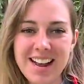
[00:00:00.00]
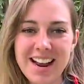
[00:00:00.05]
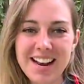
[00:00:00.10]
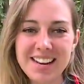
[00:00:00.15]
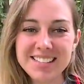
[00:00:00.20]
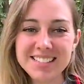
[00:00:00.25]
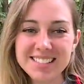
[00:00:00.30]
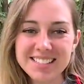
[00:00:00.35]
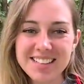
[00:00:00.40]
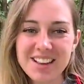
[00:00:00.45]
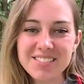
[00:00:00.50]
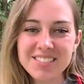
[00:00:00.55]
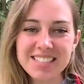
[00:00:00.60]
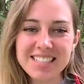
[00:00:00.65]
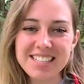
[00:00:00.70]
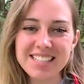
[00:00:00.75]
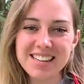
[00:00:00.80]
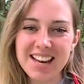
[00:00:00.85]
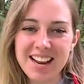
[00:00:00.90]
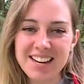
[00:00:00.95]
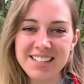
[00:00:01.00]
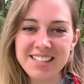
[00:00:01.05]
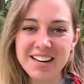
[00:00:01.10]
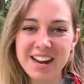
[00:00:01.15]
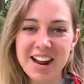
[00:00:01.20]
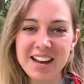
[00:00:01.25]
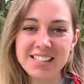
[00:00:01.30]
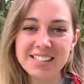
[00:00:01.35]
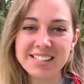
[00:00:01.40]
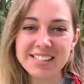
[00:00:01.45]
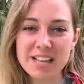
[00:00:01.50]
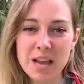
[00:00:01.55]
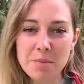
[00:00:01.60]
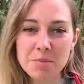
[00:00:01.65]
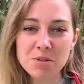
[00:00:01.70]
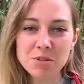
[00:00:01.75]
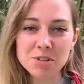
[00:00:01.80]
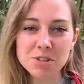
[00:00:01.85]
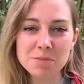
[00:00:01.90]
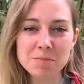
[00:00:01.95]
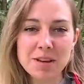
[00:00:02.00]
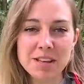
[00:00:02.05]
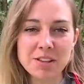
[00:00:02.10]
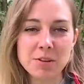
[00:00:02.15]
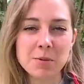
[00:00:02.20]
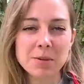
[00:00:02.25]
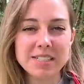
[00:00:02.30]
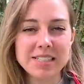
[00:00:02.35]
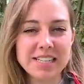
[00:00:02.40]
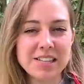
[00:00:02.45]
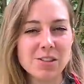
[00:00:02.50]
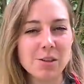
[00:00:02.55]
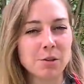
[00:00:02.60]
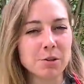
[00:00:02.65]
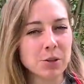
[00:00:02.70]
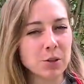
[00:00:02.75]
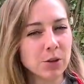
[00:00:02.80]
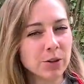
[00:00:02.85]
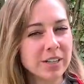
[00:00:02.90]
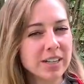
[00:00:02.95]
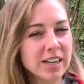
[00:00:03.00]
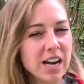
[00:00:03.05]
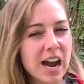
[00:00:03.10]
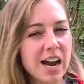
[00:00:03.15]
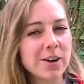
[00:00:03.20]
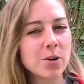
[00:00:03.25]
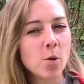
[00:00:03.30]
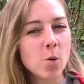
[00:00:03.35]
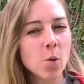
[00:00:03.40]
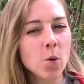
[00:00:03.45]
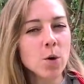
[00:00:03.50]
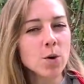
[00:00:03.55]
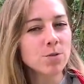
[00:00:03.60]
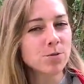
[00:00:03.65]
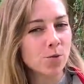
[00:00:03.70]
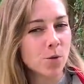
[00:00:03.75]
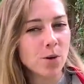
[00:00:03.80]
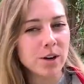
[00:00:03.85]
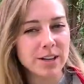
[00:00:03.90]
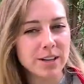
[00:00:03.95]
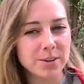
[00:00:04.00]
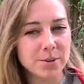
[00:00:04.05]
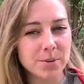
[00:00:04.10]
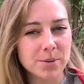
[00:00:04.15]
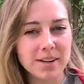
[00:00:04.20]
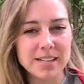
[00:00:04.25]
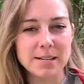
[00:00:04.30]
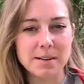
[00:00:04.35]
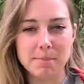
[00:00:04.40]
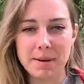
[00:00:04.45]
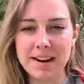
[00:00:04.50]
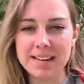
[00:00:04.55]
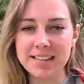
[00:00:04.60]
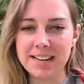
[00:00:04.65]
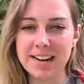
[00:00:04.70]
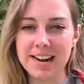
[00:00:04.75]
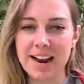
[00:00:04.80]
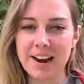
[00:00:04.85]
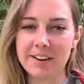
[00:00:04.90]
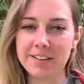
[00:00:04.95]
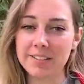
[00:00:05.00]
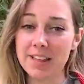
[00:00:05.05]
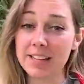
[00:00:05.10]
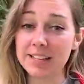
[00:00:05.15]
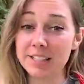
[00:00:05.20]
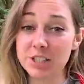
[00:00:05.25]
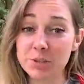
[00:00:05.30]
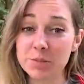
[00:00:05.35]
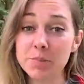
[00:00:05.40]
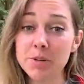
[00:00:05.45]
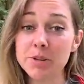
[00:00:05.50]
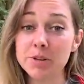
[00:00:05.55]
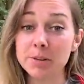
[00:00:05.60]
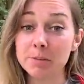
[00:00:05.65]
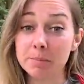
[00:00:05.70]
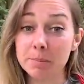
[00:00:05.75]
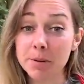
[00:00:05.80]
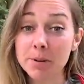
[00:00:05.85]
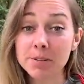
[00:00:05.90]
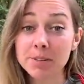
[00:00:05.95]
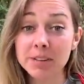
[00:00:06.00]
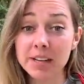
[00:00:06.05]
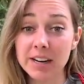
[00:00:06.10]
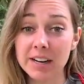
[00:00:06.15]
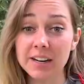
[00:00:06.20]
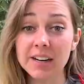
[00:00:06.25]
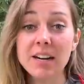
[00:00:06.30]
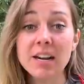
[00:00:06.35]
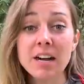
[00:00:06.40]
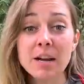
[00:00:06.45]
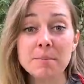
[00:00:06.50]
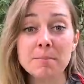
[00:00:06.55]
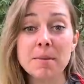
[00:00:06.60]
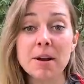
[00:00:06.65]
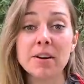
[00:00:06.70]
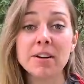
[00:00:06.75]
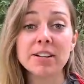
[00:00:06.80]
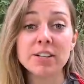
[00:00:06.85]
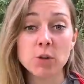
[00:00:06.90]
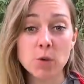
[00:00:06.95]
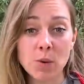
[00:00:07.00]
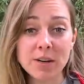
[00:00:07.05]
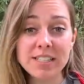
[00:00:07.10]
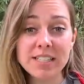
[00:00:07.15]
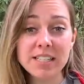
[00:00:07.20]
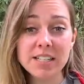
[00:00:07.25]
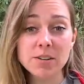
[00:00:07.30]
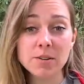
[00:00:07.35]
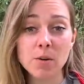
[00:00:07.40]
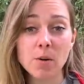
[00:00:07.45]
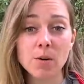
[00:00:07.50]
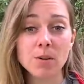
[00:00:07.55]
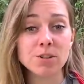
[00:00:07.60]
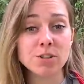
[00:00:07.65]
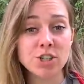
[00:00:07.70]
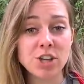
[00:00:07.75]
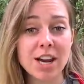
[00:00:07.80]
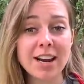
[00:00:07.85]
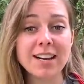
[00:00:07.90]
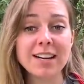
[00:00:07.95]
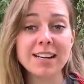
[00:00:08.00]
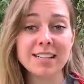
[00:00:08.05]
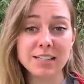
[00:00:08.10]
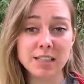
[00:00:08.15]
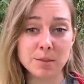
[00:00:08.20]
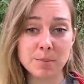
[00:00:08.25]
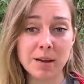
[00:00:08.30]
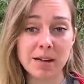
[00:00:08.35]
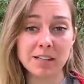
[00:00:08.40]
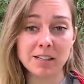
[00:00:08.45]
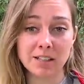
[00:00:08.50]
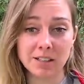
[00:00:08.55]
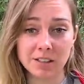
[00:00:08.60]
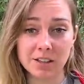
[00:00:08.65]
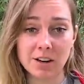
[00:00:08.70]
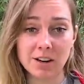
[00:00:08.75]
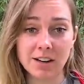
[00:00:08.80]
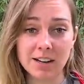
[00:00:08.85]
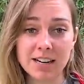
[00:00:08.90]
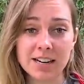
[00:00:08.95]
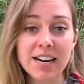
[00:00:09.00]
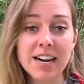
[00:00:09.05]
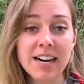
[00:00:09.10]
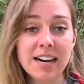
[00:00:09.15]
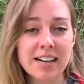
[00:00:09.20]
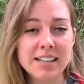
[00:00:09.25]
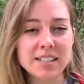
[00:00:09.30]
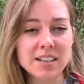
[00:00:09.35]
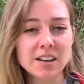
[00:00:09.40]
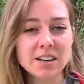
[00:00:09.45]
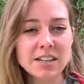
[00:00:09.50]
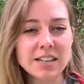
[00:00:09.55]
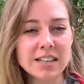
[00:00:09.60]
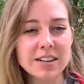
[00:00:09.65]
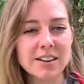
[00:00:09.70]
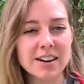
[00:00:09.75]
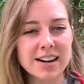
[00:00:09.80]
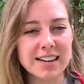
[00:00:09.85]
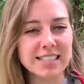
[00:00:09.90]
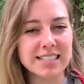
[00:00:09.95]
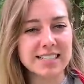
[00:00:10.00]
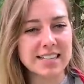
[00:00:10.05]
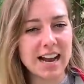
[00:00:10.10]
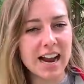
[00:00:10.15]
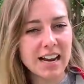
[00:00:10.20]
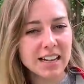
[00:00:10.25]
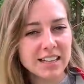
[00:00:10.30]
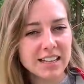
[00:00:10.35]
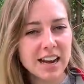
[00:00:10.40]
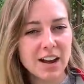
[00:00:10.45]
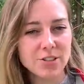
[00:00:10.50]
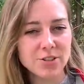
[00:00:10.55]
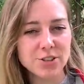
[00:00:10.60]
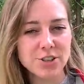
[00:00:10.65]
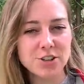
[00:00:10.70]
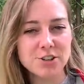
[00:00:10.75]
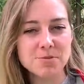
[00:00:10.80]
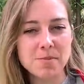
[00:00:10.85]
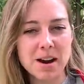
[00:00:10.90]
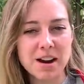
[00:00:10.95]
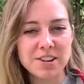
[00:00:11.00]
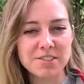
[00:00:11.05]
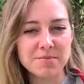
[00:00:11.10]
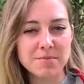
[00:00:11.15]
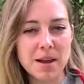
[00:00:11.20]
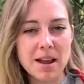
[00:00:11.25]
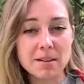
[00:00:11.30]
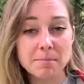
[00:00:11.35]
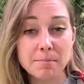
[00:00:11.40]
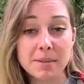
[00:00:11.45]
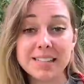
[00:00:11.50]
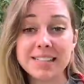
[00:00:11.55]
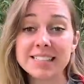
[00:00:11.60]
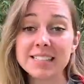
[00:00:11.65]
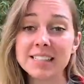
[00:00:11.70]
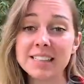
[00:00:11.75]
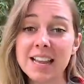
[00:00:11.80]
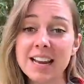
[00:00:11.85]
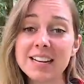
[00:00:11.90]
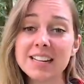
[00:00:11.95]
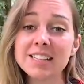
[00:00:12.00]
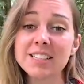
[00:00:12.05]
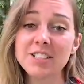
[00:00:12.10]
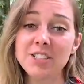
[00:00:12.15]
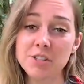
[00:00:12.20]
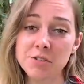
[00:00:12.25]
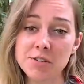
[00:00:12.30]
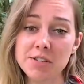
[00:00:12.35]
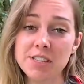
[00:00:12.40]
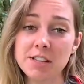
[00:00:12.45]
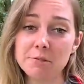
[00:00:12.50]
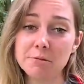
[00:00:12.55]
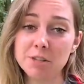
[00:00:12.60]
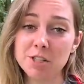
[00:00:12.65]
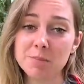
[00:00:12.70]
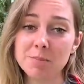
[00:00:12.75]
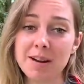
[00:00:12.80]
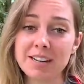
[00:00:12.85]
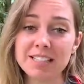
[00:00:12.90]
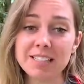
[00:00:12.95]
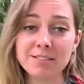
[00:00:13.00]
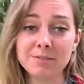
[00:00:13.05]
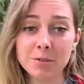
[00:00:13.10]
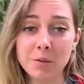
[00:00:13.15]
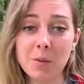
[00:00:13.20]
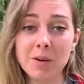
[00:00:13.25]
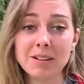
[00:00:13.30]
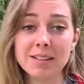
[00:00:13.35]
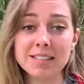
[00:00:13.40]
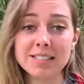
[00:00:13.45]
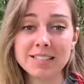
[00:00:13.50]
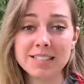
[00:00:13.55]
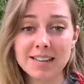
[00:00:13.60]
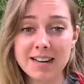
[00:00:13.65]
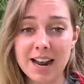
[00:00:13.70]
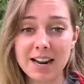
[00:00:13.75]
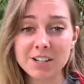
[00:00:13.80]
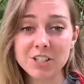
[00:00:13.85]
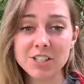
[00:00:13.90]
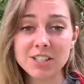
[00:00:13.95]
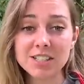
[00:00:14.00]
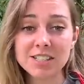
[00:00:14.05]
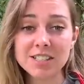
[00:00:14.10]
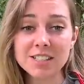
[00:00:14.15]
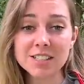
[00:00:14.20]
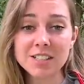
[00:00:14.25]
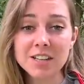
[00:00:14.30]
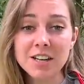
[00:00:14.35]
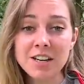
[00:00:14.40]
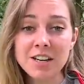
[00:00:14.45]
In 1799, Samuel Smith, who's either 39 or 43, depending again on that disputed birth year, married 20-year-old Jane Isabella Clark. It's unclear exactly how the two might have met, but it's likely due to their respective Loyalist connections.